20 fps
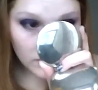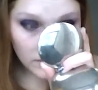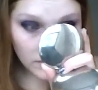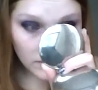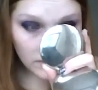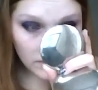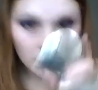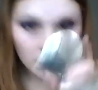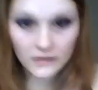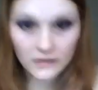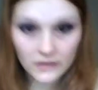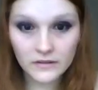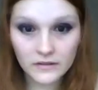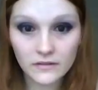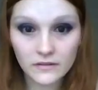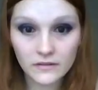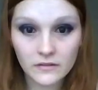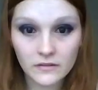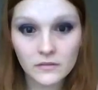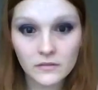So that's
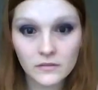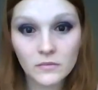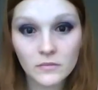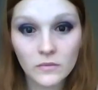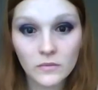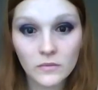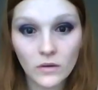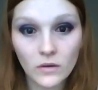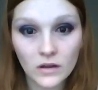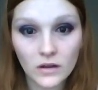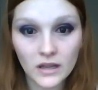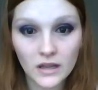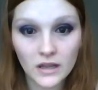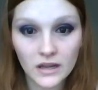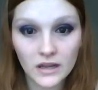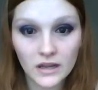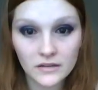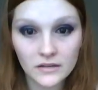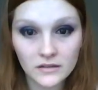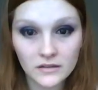my
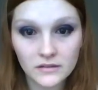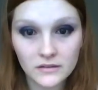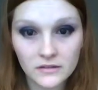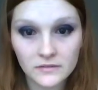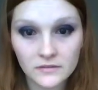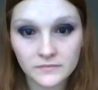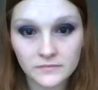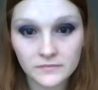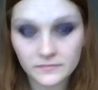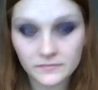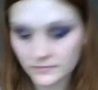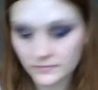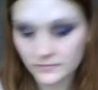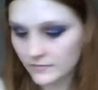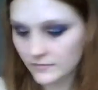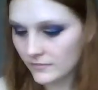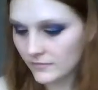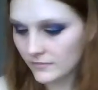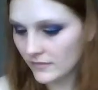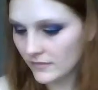waterline.
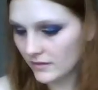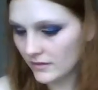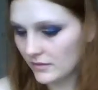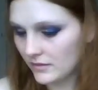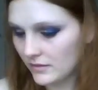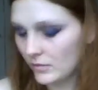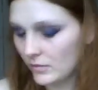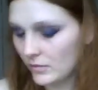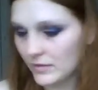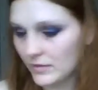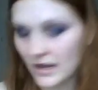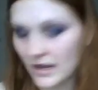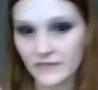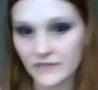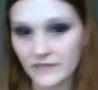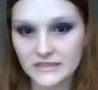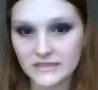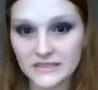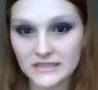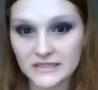Probably can't
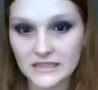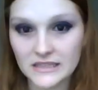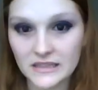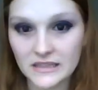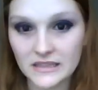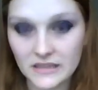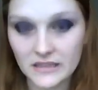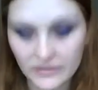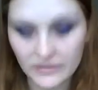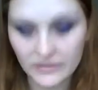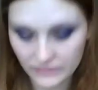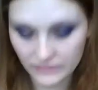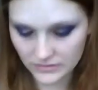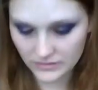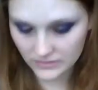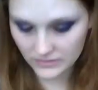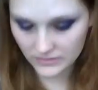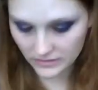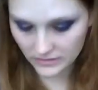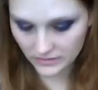even see the
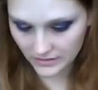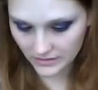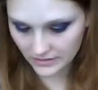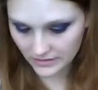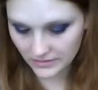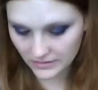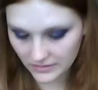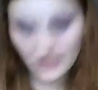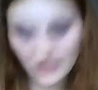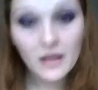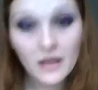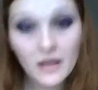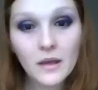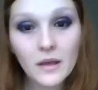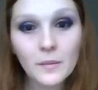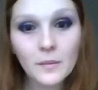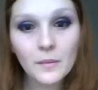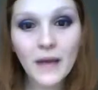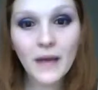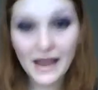difference on here,
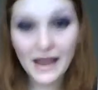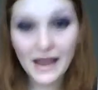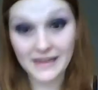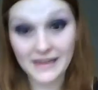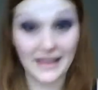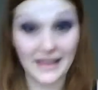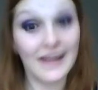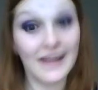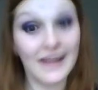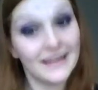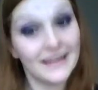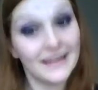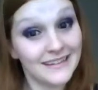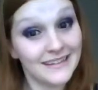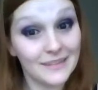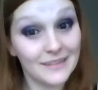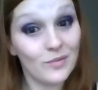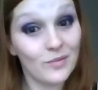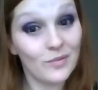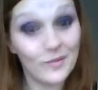but I can.
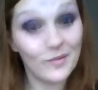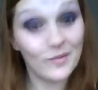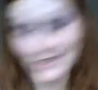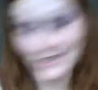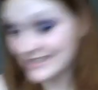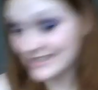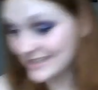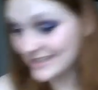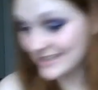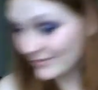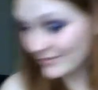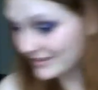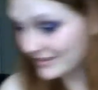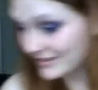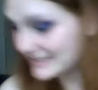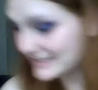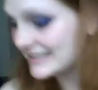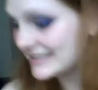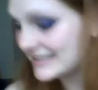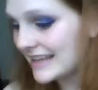I promise you there's a
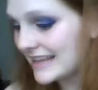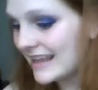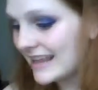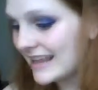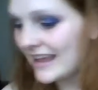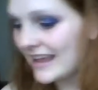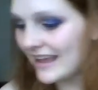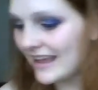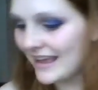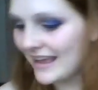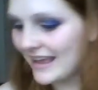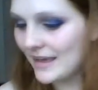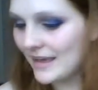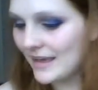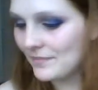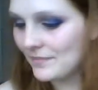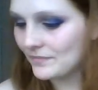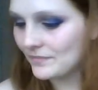difference. And